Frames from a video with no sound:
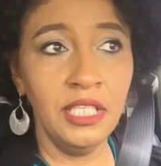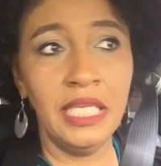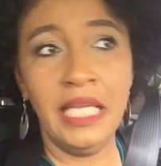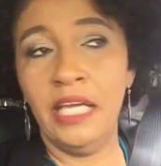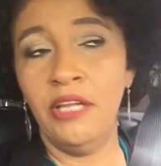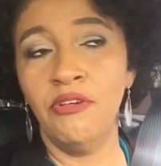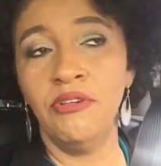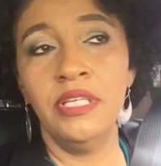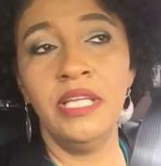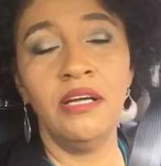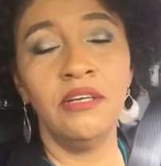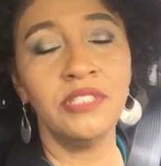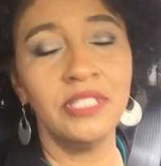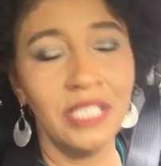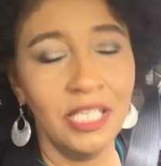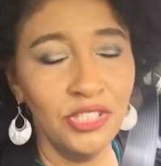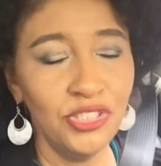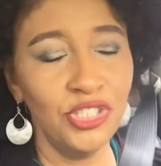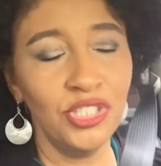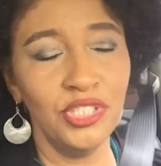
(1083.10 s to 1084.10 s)
to get her nails
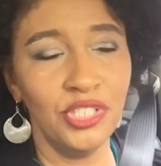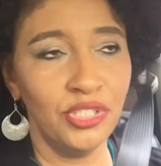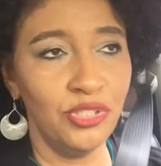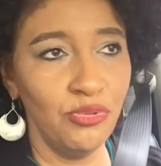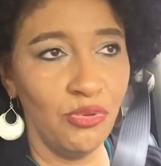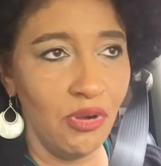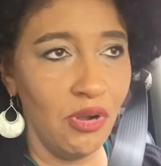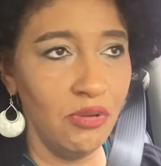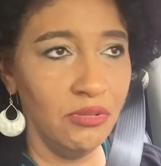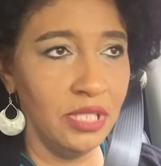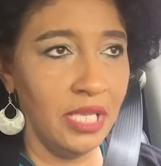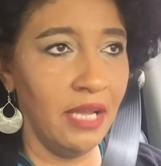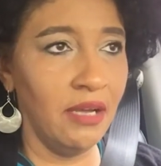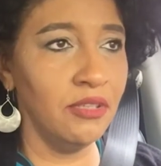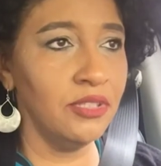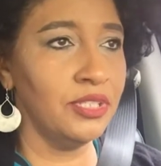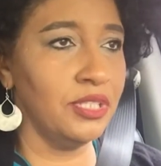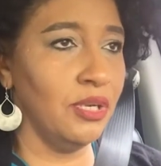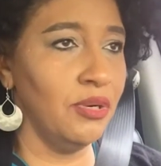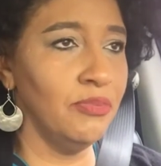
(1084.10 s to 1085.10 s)
done, she can do her own
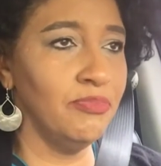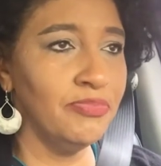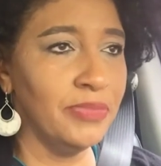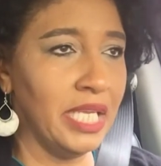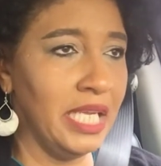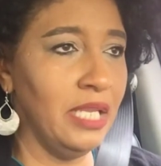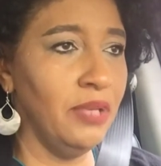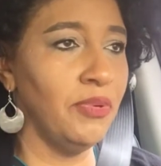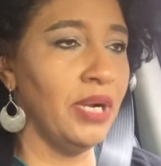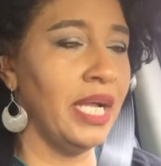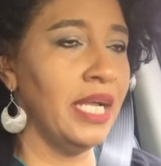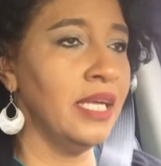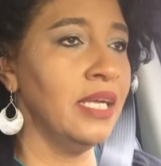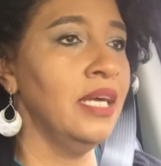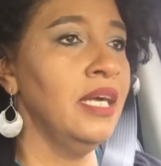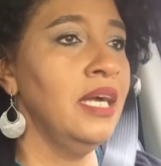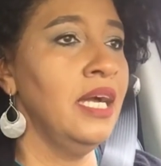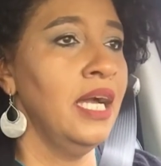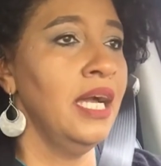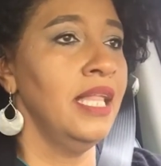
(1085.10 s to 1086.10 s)
nails. So anyway,
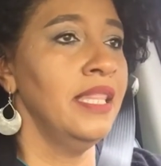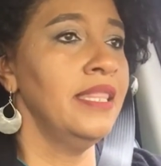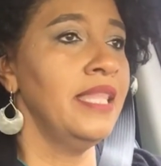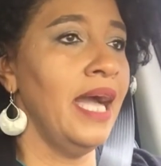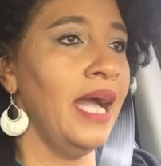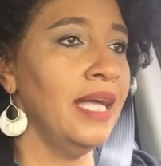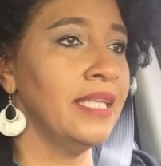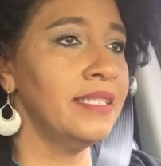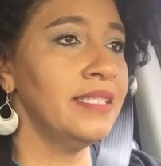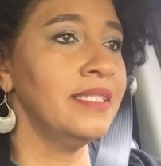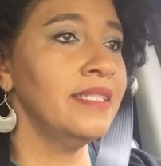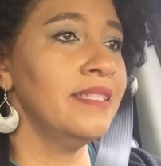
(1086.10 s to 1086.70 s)
that's